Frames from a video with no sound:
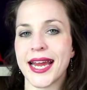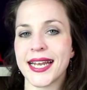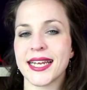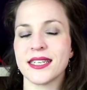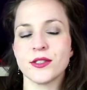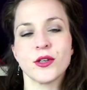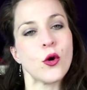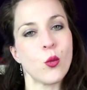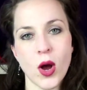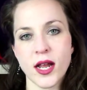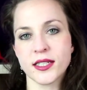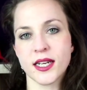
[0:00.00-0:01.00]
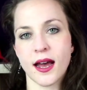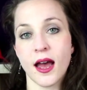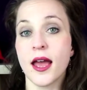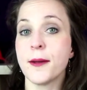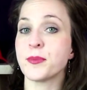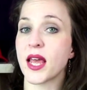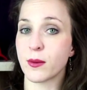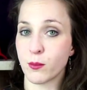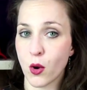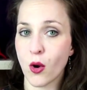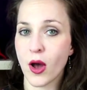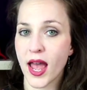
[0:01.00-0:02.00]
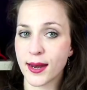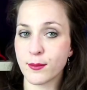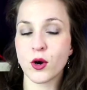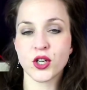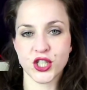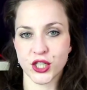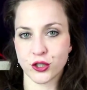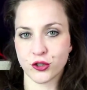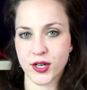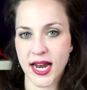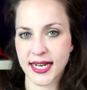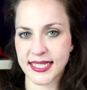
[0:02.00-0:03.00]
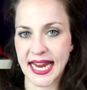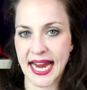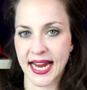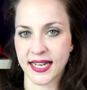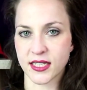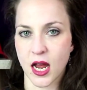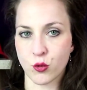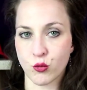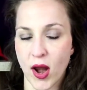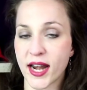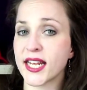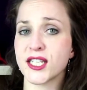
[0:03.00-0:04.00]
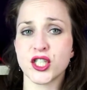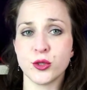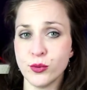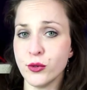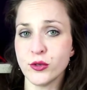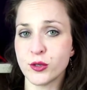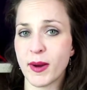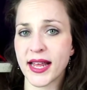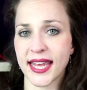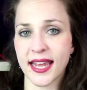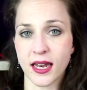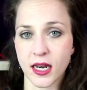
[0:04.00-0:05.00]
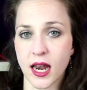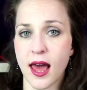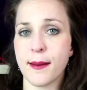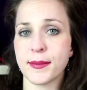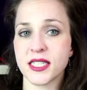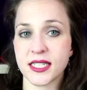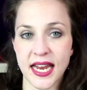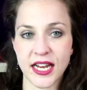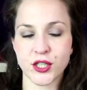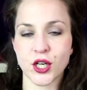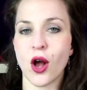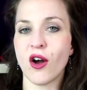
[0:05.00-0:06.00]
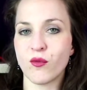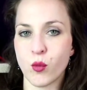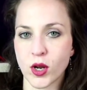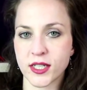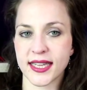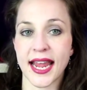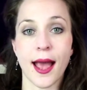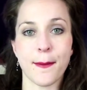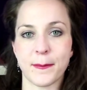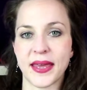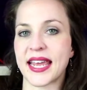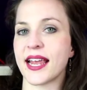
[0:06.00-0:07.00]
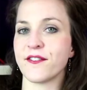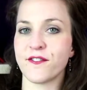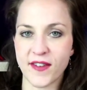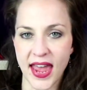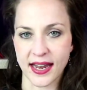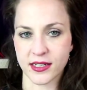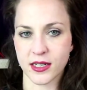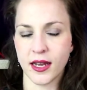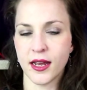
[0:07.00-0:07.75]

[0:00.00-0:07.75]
it is no wonder that more and more children and teens are running spooked by the alarmist nature of what they are being fed.